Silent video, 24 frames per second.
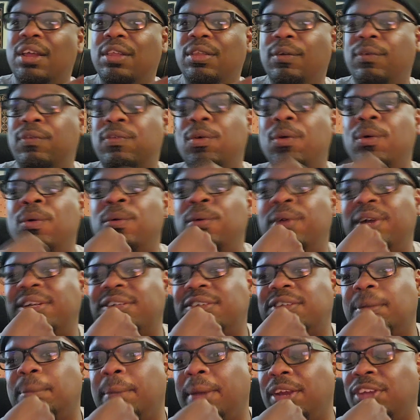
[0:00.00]
The Fool
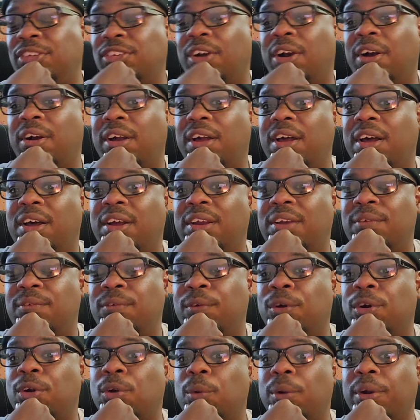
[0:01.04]
is the major arcana
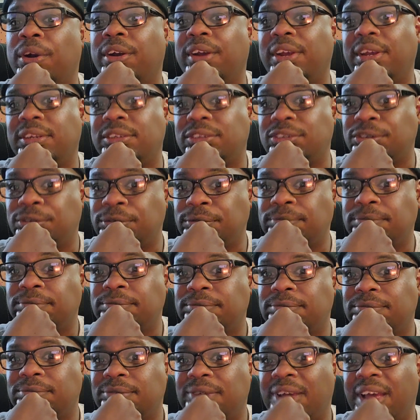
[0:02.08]
for Aquarius.
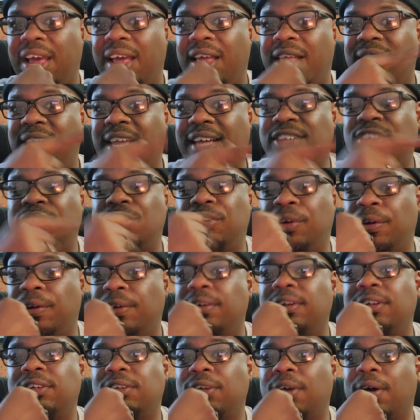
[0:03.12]
That's a
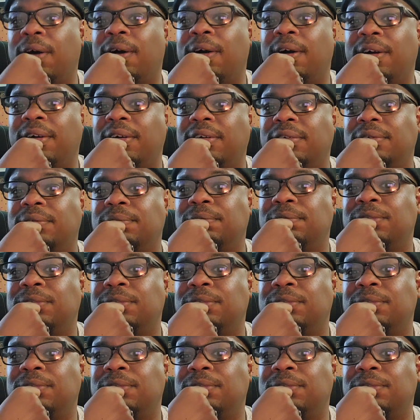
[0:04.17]
Uranus card.